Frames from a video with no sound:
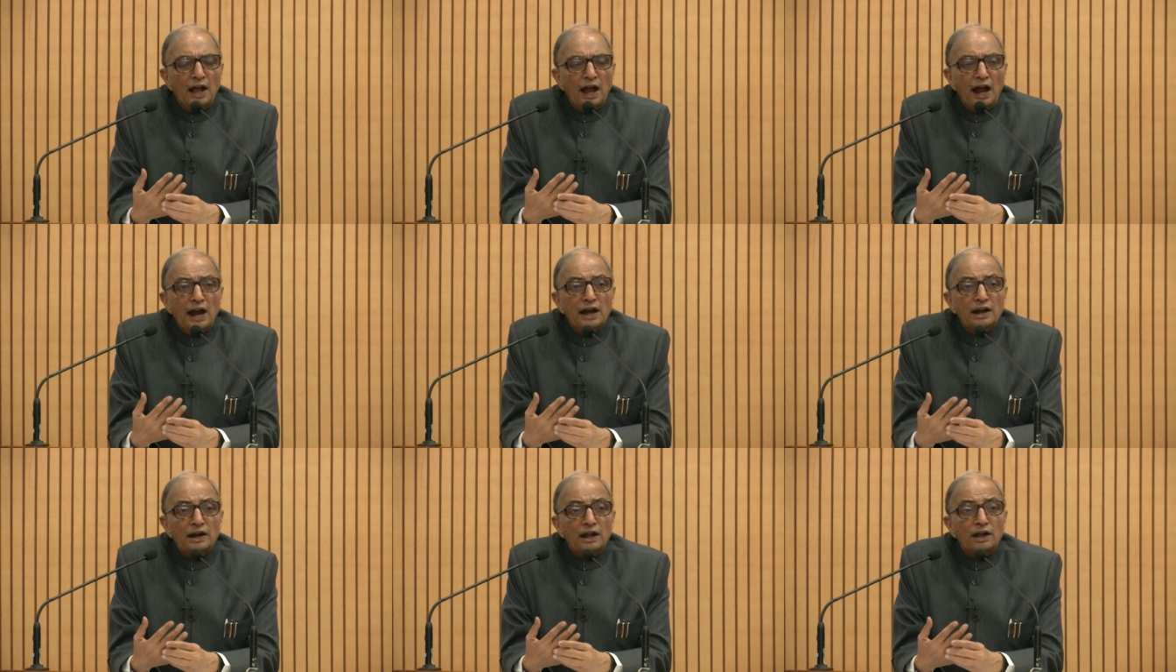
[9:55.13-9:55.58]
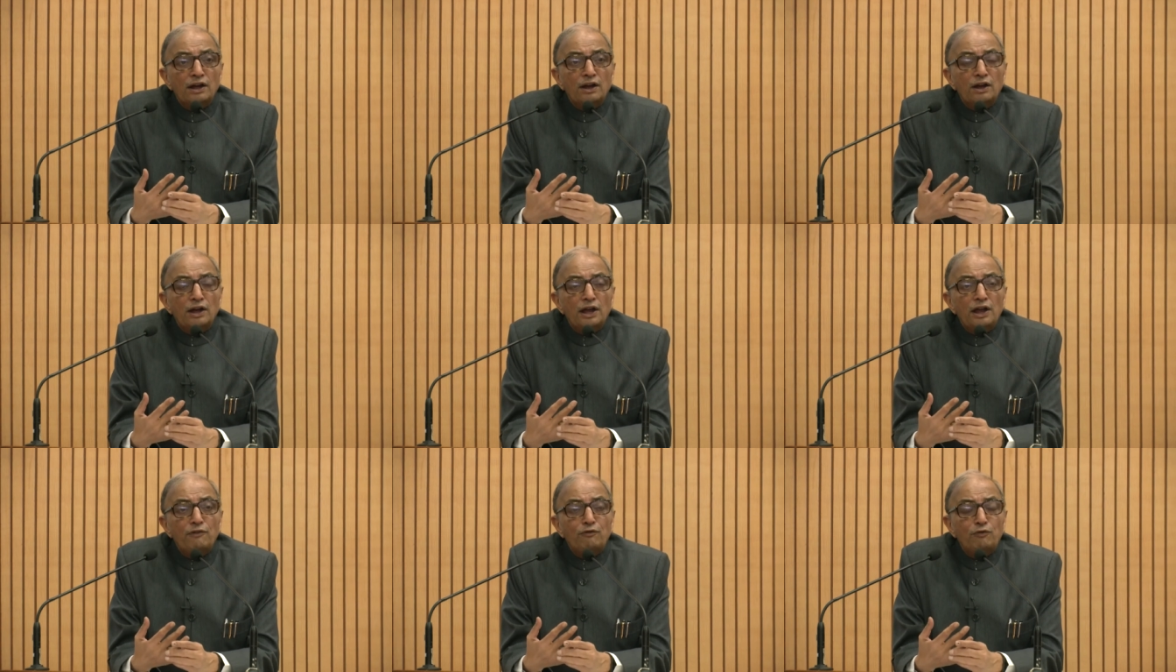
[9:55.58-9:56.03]

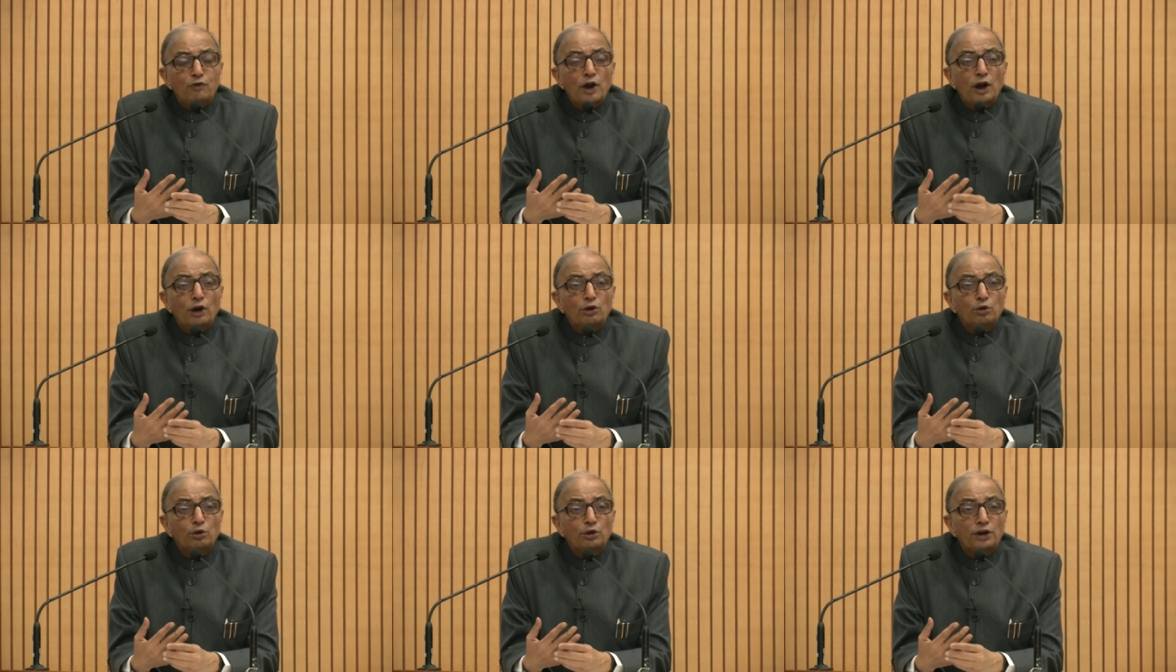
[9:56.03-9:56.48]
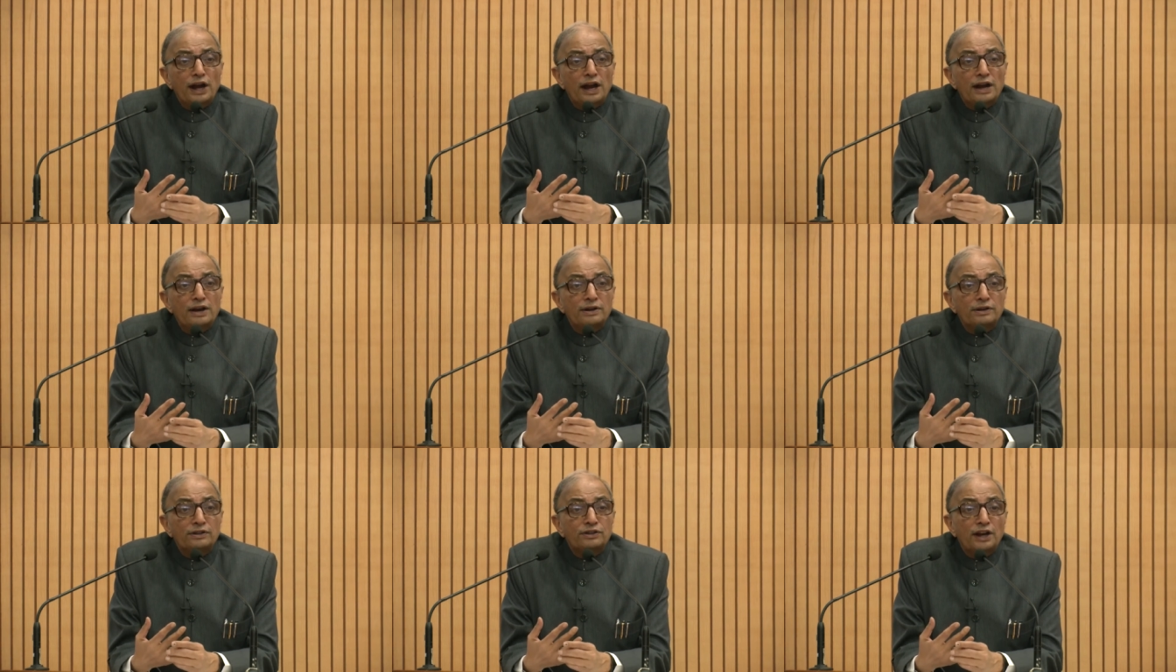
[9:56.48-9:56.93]
And if we have to
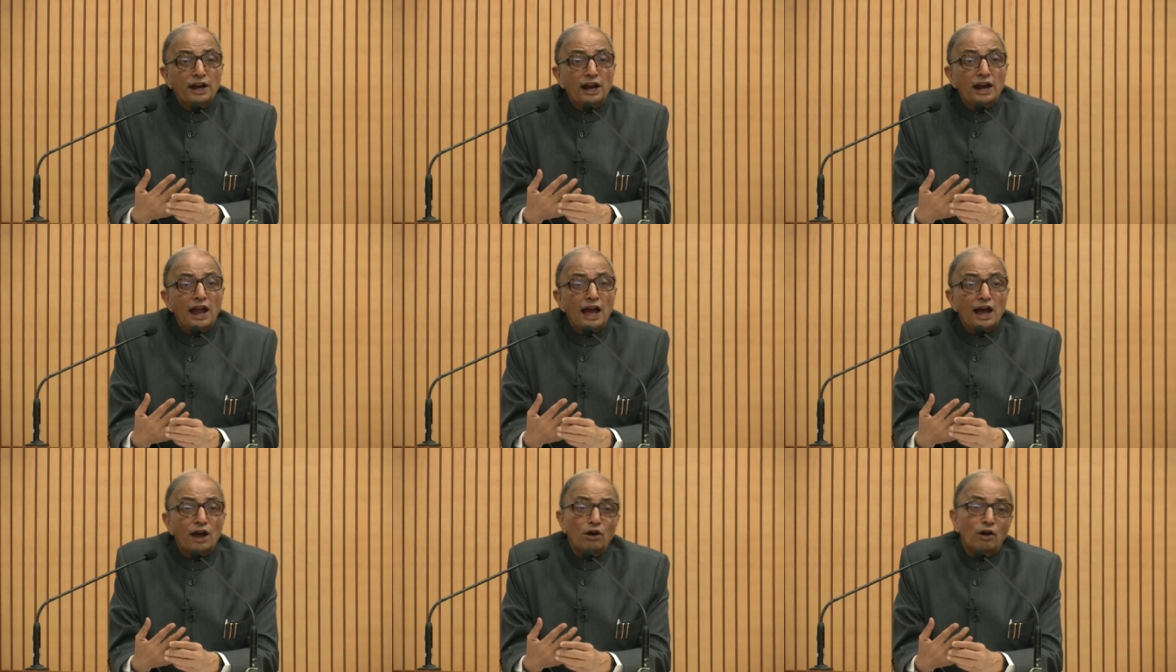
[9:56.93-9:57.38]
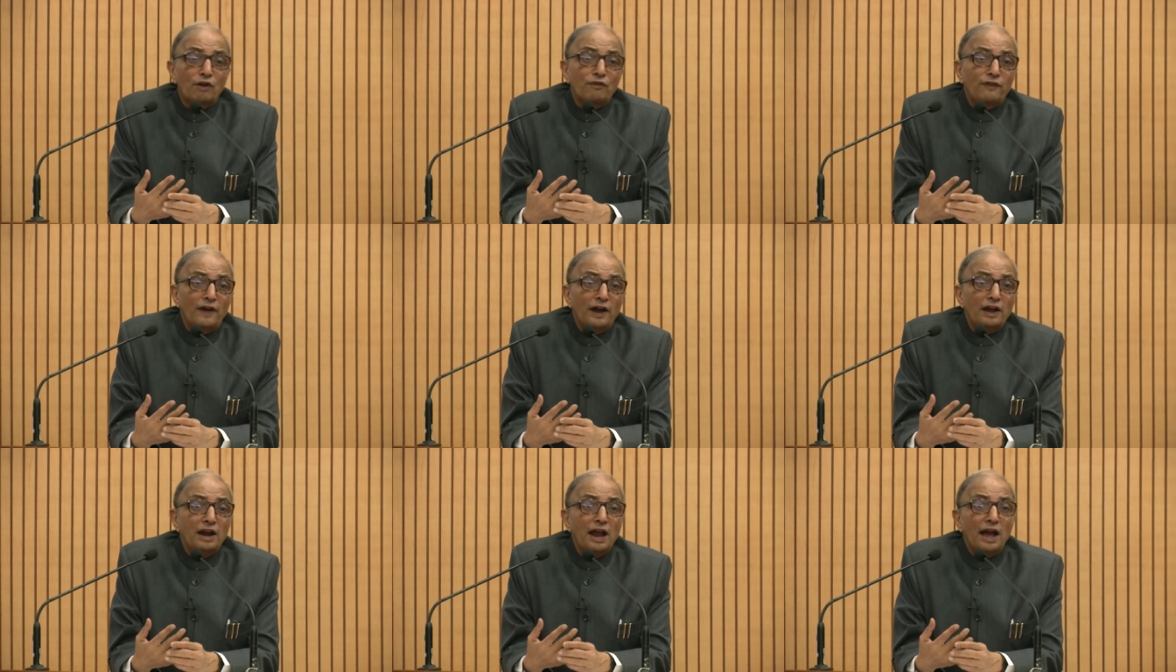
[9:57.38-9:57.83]
train 3 lakh or
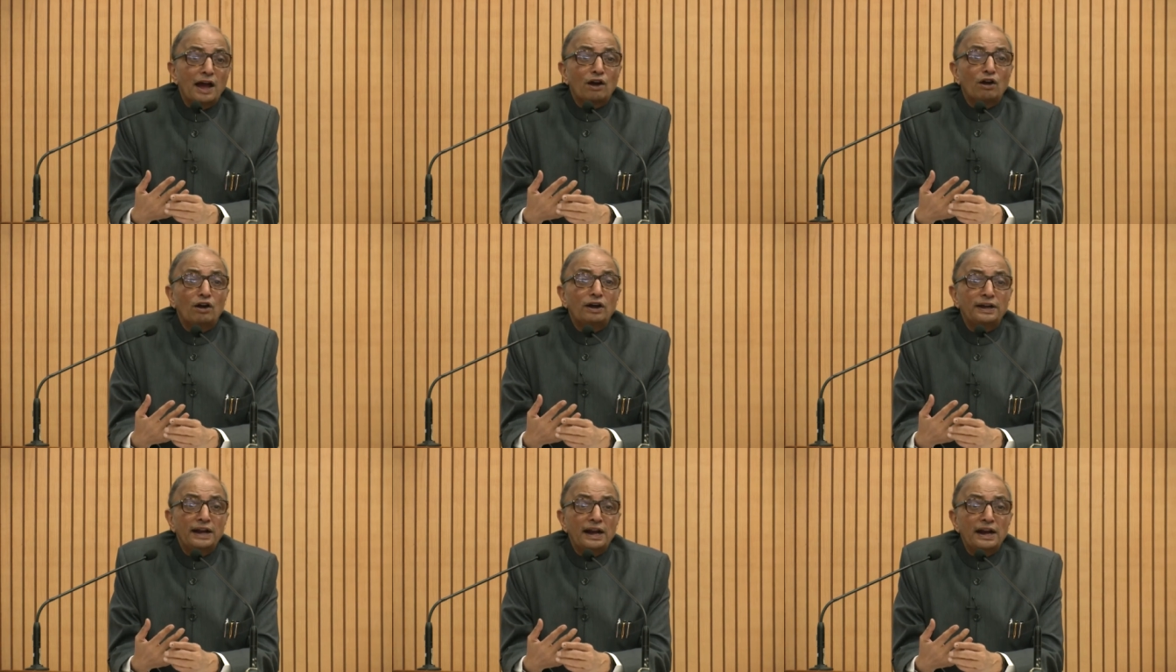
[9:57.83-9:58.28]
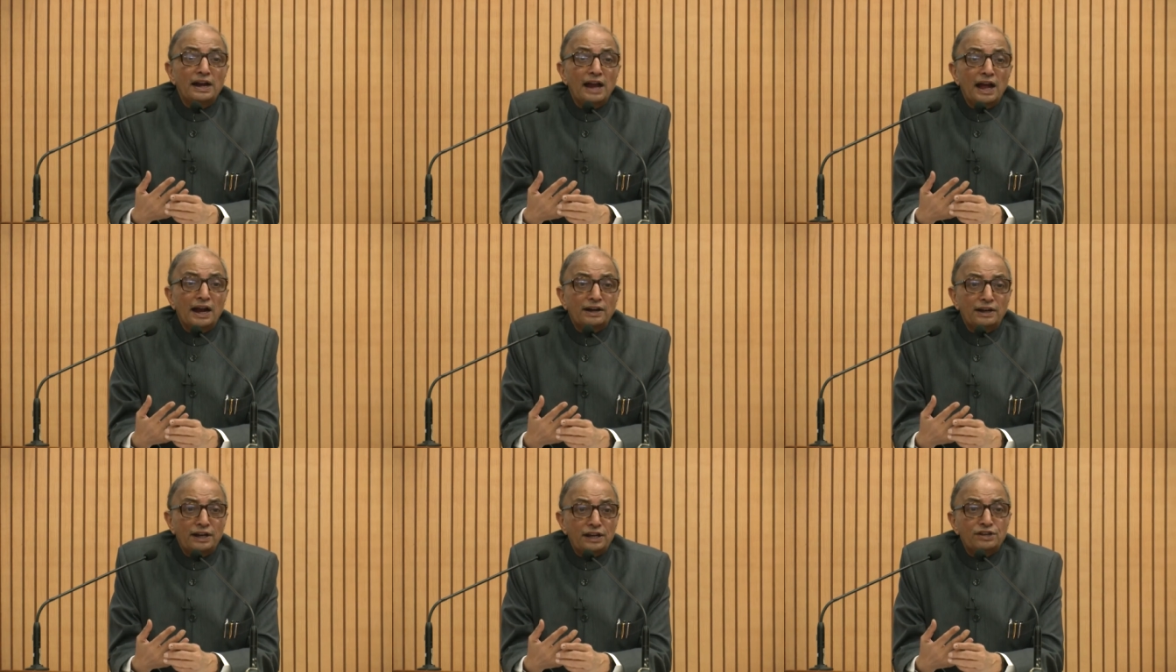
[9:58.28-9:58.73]
5 lakh or 10
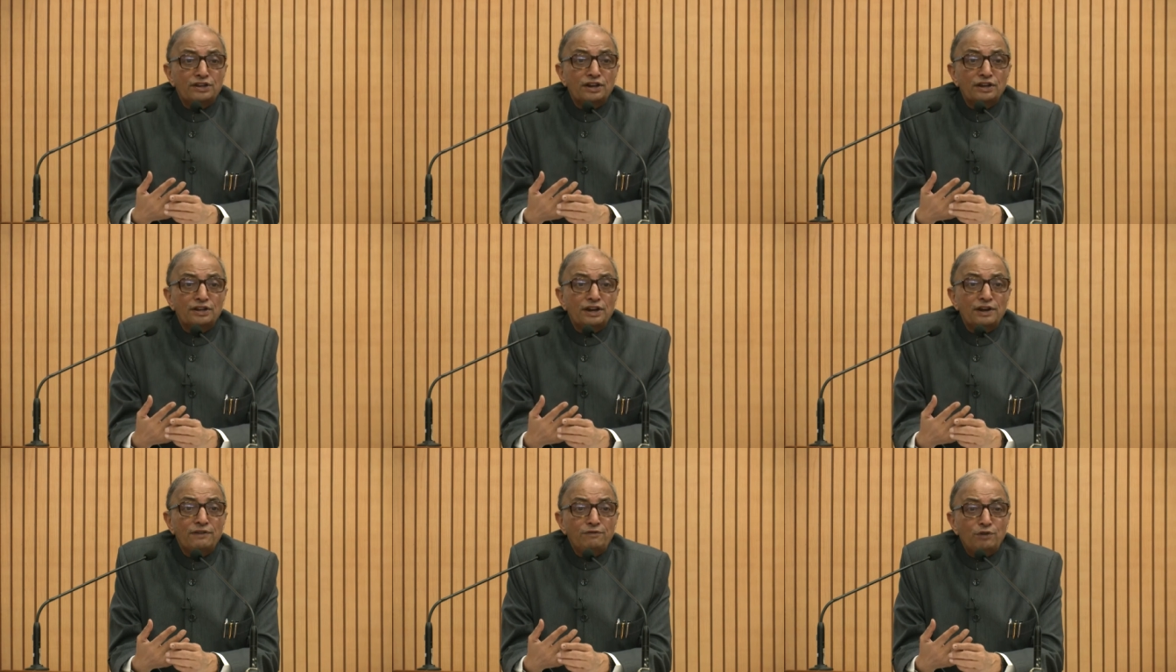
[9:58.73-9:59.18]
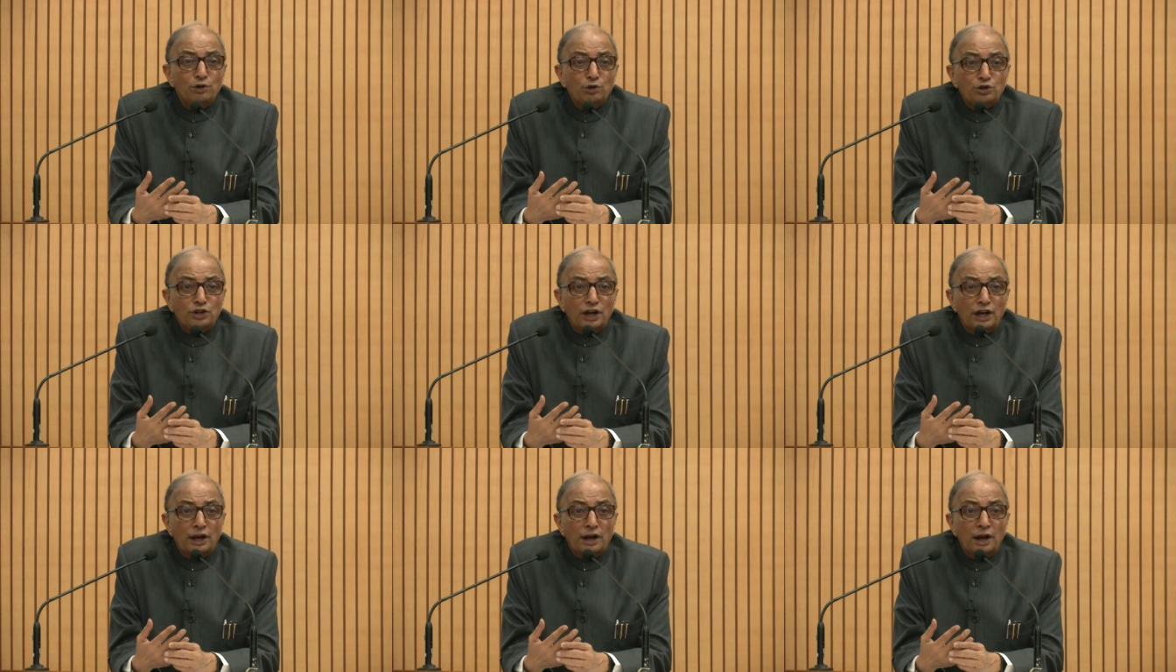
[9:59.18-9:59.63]
lakh teachers in
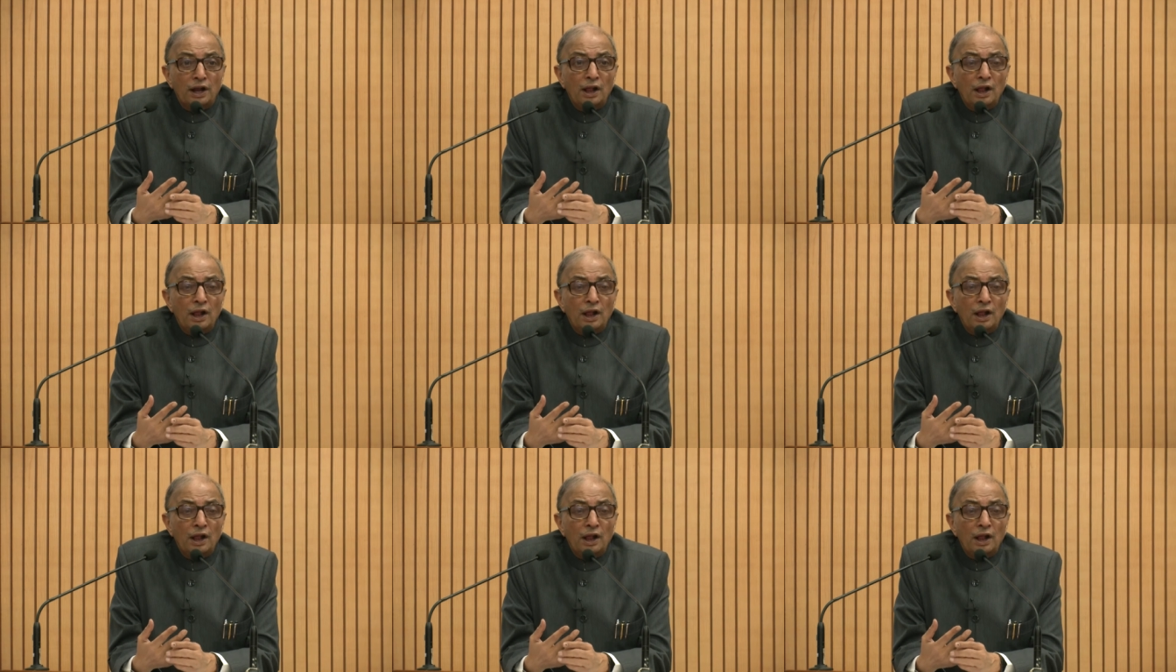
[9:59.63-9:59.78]
future,